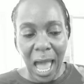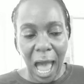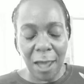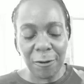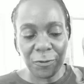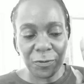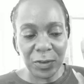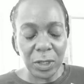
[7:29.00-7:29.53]

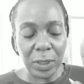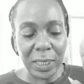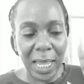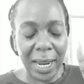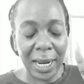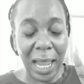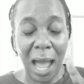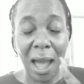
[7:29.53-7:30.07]
I feel
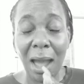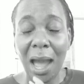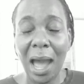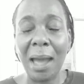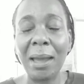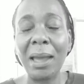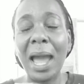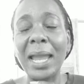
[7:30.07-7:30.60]
like
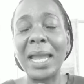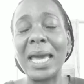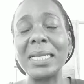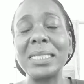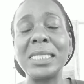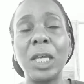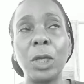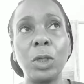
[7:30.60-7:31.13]
I
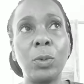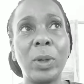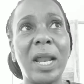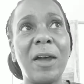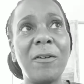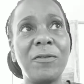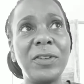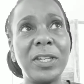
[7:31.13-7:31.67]
gotta tell you what
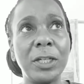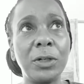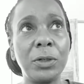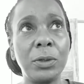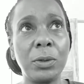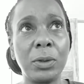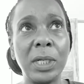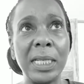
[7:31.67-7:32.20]
I
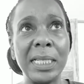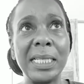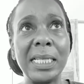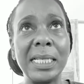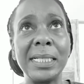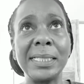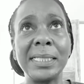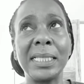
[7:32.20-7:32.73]
feel in
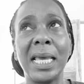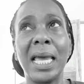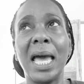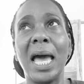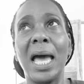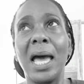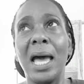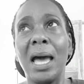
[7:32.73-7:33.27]
this
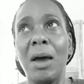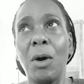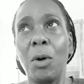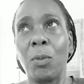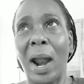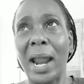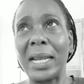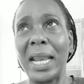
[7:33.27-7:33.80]

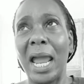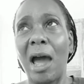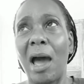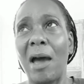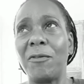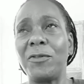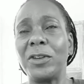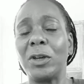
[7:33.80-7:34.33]
right now.
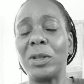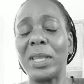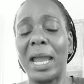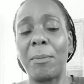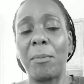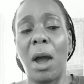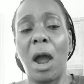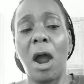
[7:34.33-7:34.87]
I feel
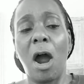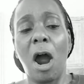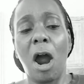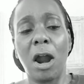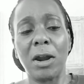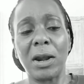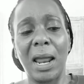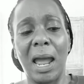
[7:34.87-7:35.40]
like my
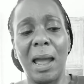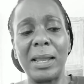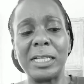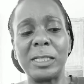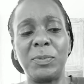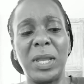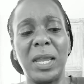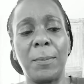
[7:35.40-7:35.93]
heart
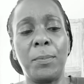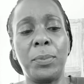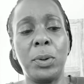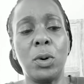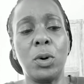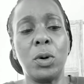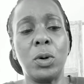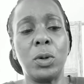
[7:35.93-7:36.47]
is being
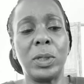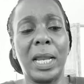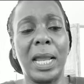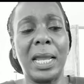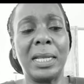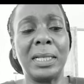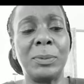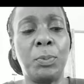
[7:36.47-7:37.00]
pulled
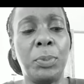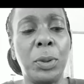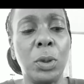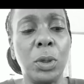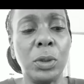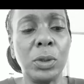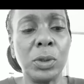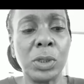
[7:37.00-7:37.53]

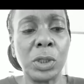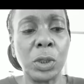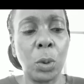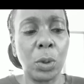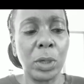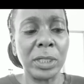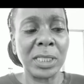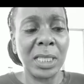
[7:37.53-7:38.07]

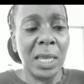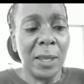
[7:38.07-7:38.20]
towards